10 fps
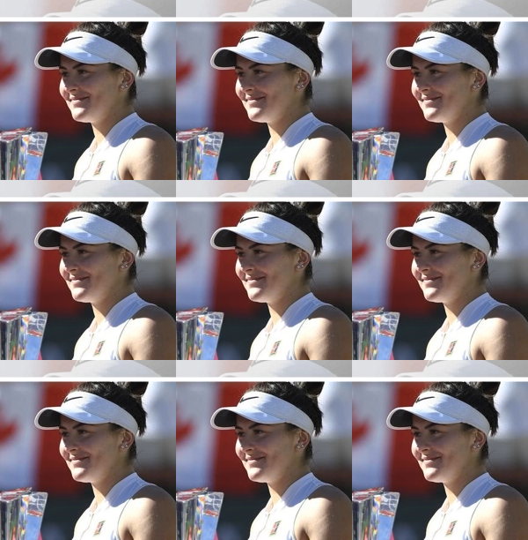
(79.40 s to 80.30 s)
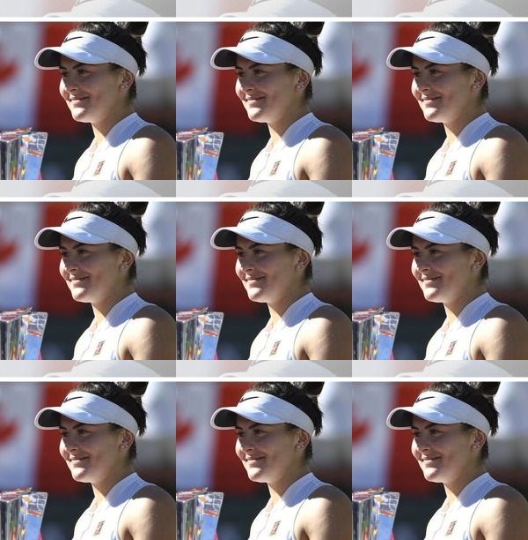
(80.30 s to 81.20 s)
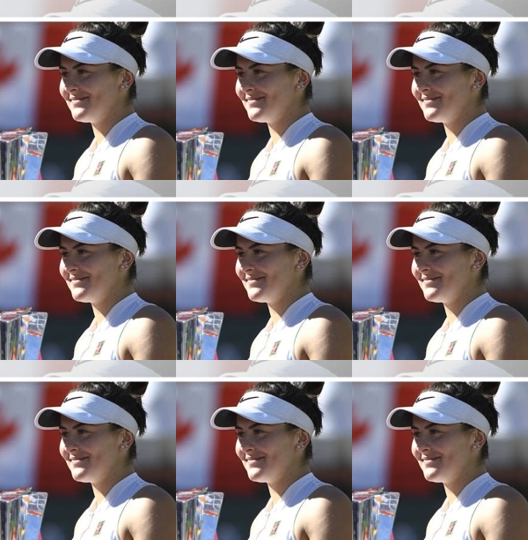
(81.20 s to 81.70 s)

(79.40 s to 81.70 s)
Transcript: Nobody speaks.